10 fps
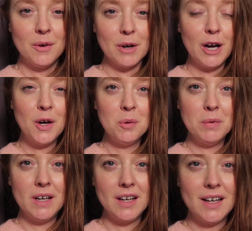We're
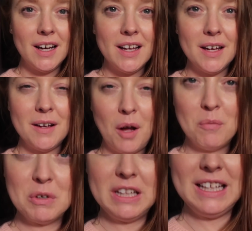home. I,
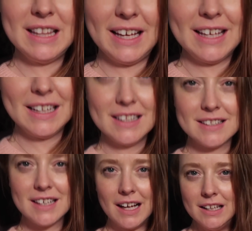I'm really liking
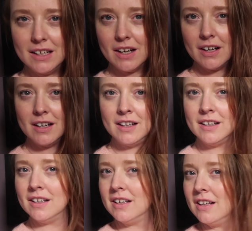this color.
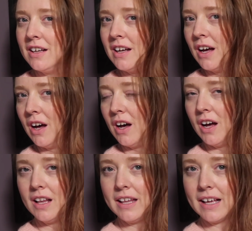
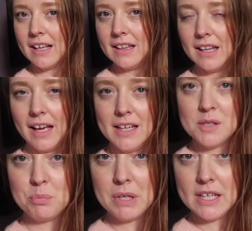Like a
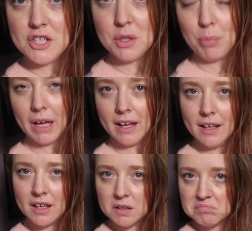light peachy
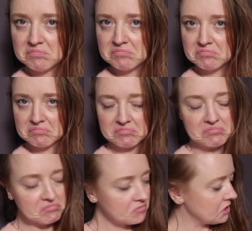pink. Hmm.
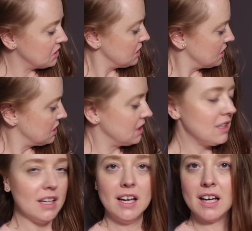
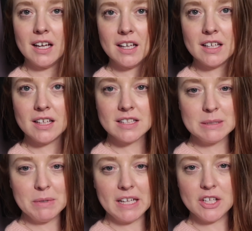Yeah. It's
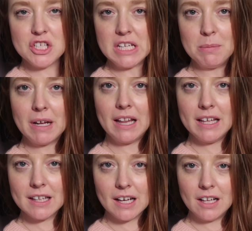a bit itchy, but I
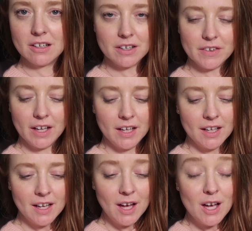like the color of it.
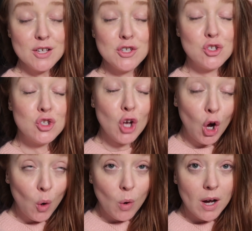
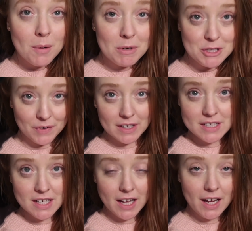So much fun
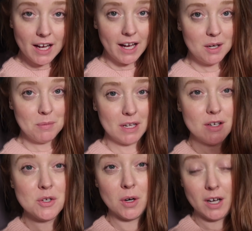tonight. I hadn't
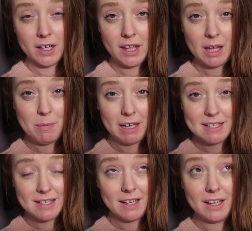been to a hockey game, like I
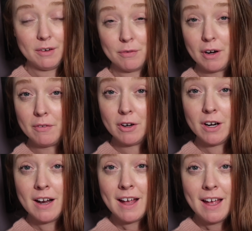said, in forever.